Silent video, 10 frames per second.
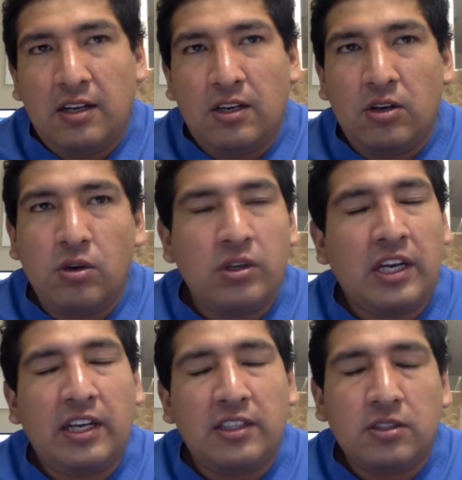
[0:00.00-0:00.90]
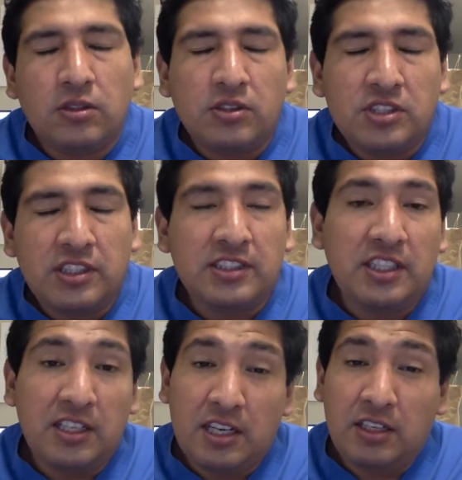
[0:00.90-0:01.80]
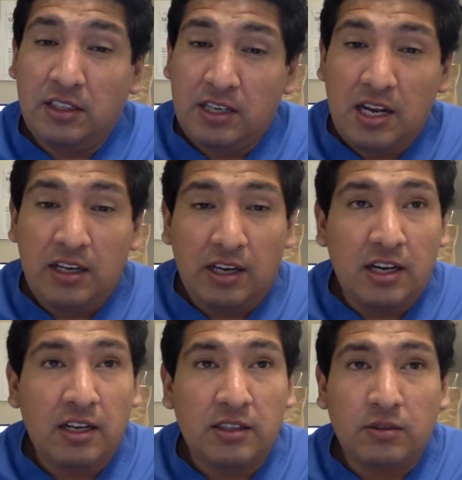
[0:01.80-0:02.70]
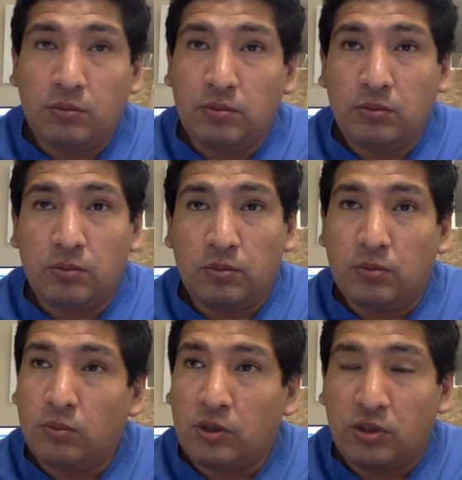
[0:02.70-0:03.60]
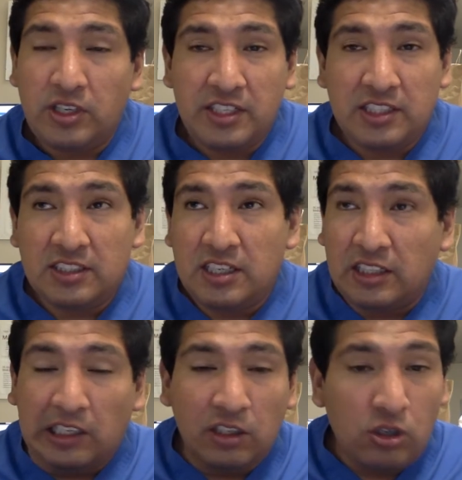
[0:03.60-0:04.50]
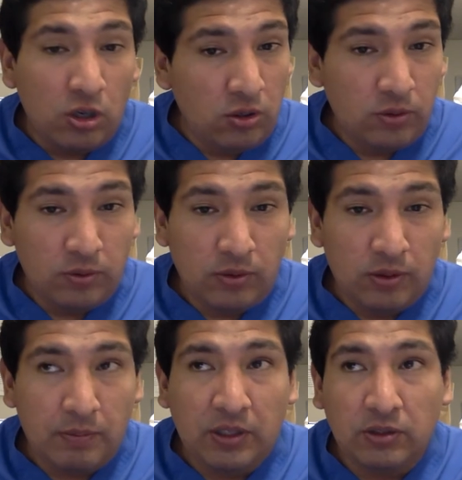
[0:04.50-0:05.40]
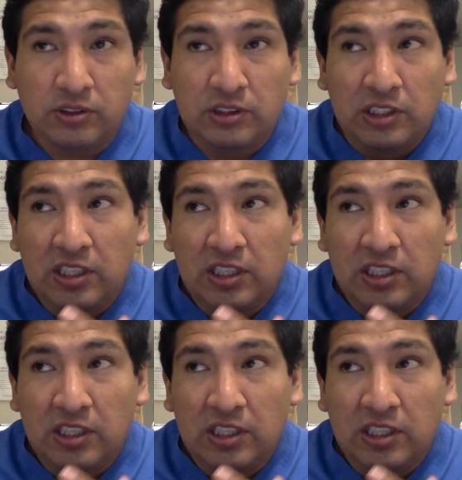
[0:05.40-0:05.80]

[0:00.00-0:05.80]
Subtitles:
okay, so she's DNR-DNI and we're gonna just let her go, because